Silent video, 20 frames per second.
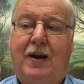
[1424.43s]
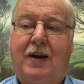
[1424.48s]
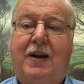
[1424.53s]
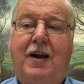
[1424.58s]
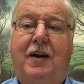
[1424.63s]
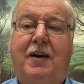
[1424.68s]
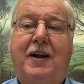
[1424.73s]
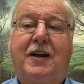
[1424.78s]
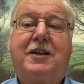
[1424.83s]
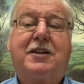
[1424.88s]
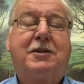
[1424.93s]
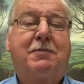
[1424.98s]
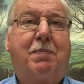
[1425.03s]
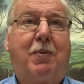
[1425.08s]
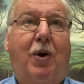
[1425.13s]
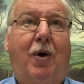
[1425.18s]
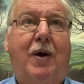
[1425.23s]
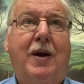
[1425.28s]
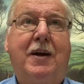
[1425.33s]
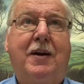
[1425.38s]
can
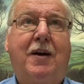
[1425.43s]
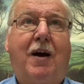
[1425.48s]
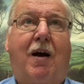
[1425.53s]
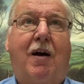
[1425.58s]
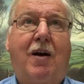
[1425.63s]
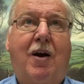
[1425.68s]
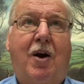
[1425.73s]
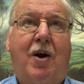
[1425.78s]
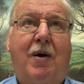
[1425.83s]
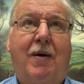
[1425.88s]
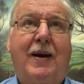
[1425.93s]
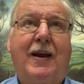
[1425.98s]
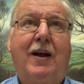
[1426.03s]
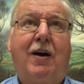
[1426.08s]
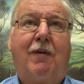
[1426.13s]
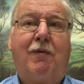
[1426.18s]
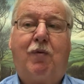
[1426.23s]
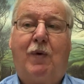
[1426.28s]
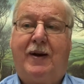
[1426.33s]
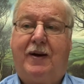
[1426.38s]
exploit our area
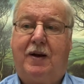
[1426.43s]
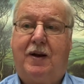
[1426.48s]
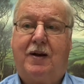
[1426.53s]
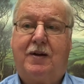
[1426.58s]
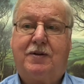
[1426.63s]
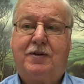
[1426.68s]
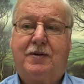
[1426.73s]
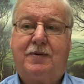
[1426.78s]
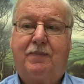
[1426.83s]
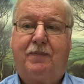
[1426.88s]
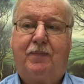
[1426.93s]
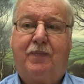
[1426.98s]
of weakness.